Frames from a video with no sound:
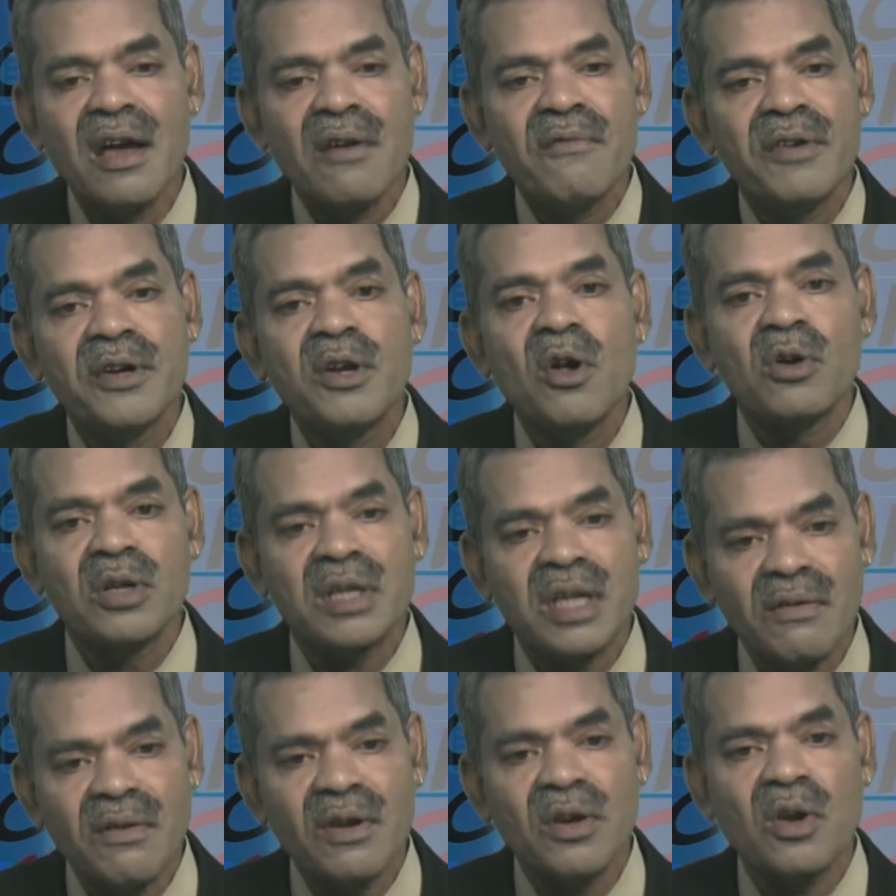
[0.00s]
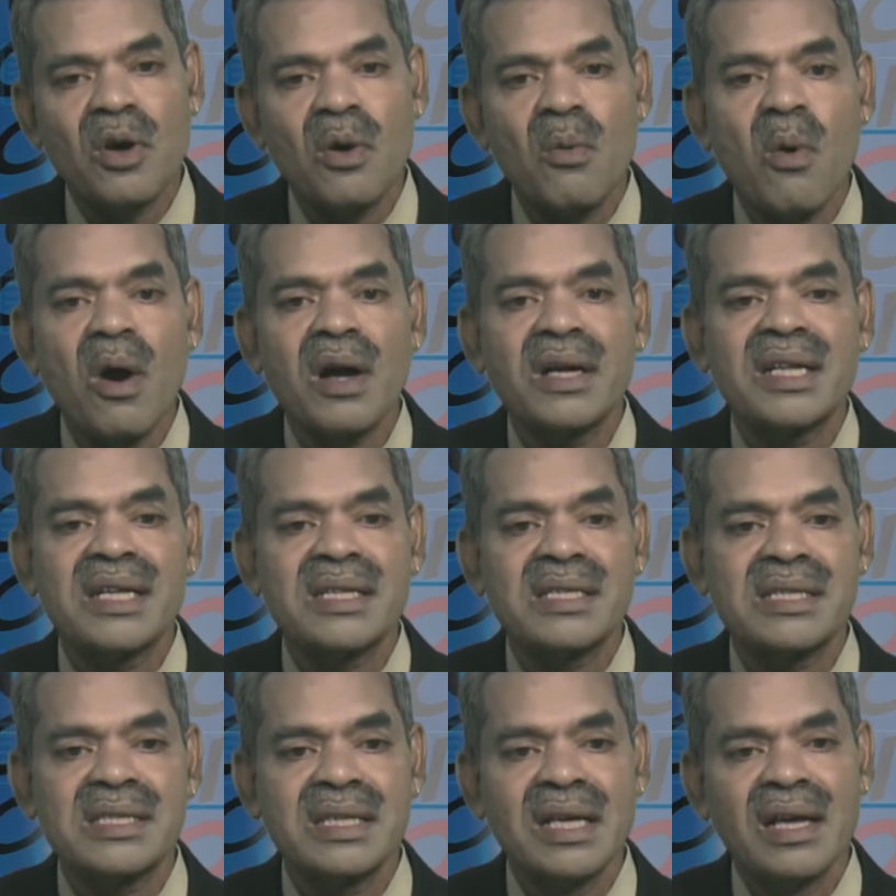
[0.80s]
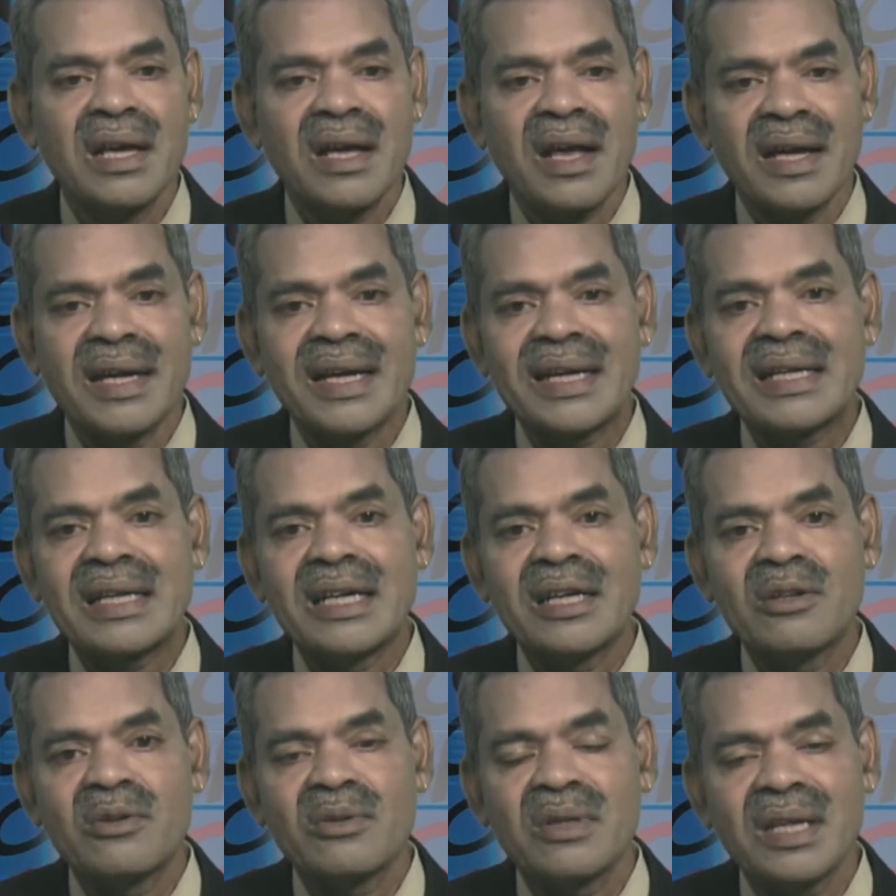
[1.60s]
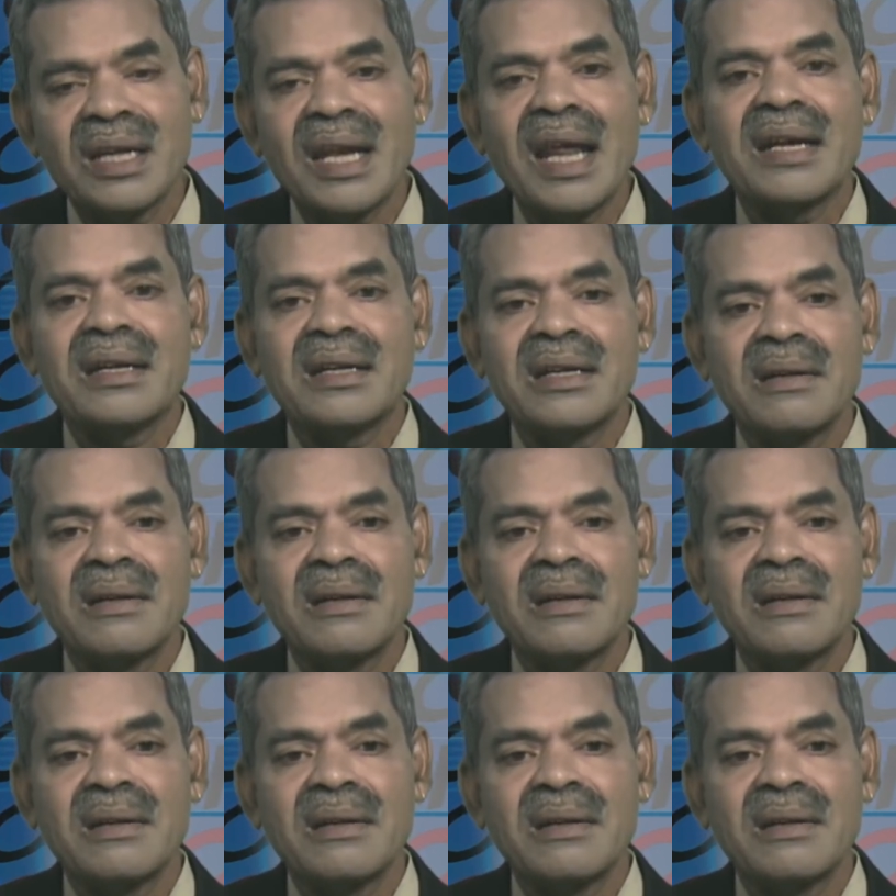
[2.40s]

we do not even know what is connected to the net.